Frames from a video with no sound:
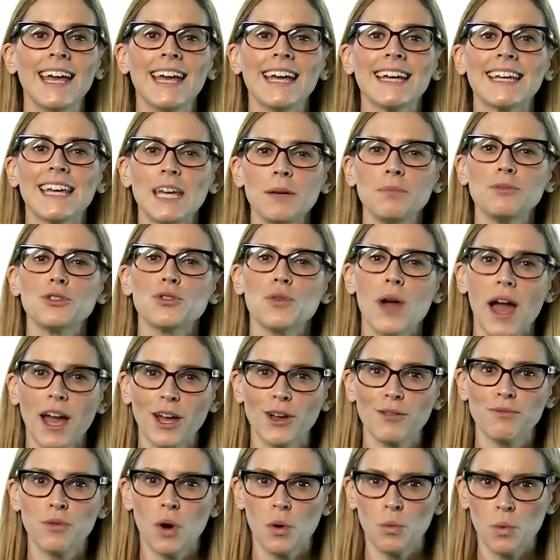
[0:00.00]
Keep track
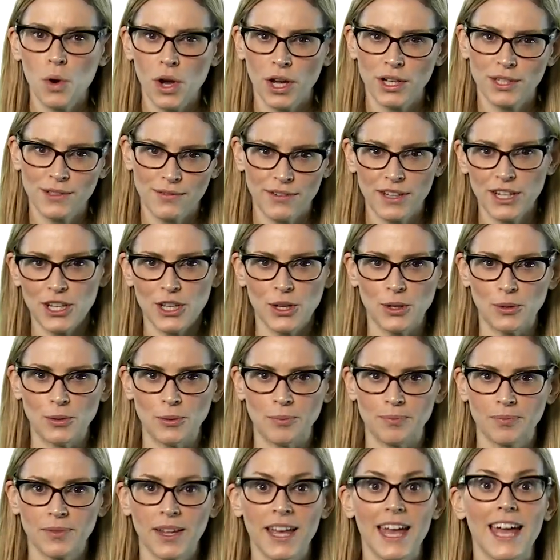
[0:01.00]
of what works for you.
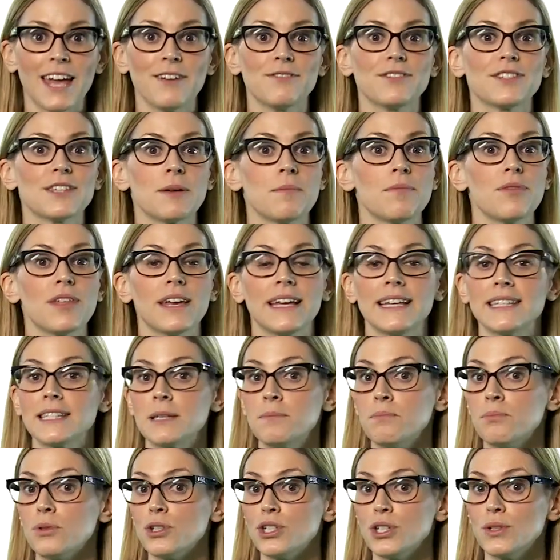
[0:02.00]
If something
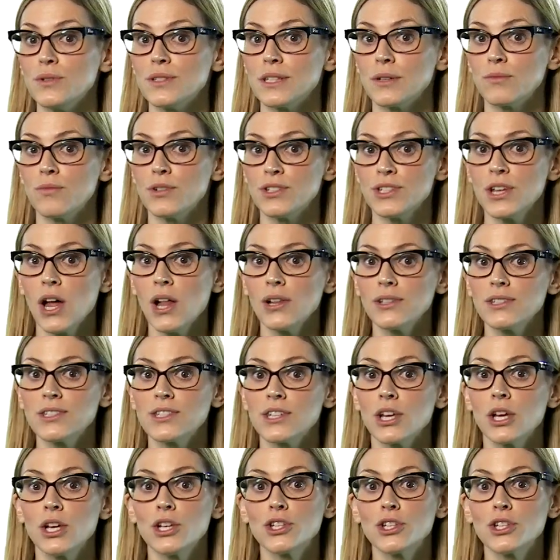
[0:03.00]
isn't producing results,